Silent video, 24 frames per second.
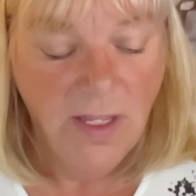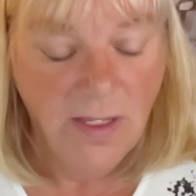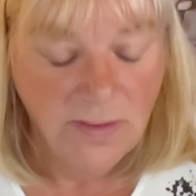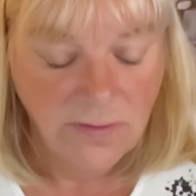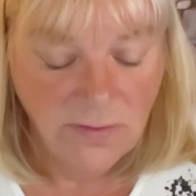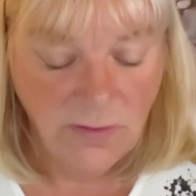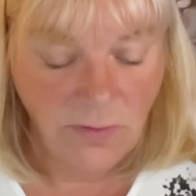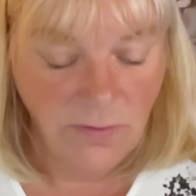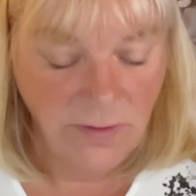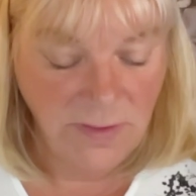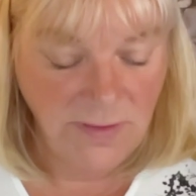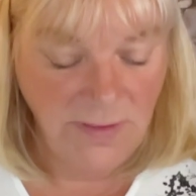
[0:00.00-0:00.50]

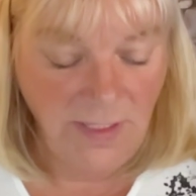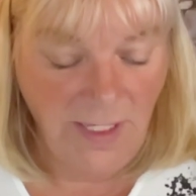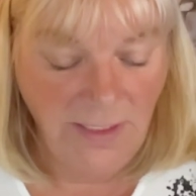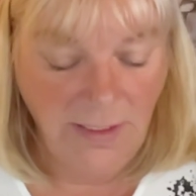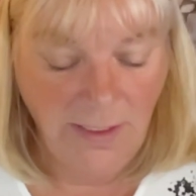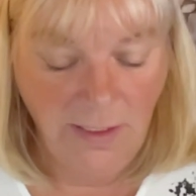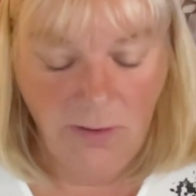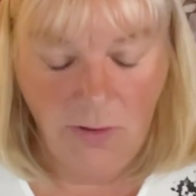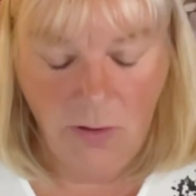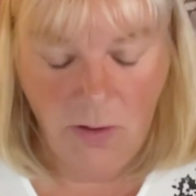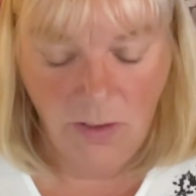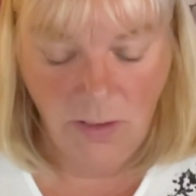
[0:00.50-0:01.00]
So the
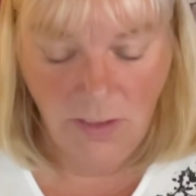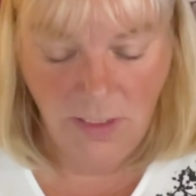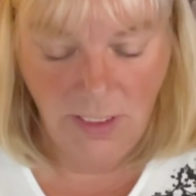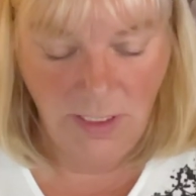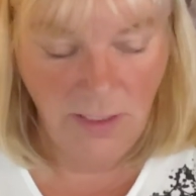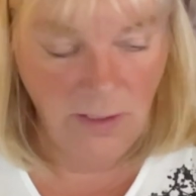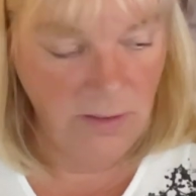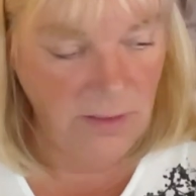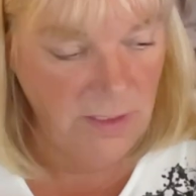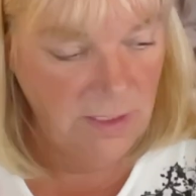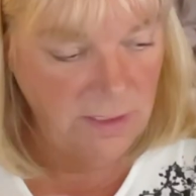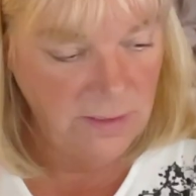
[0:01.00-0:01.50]
second card
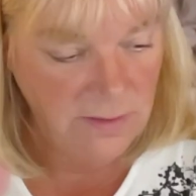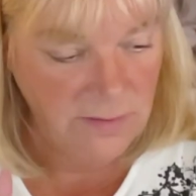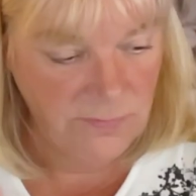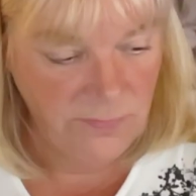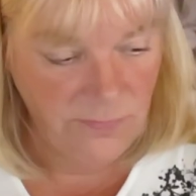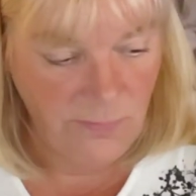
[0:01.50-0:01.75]
here is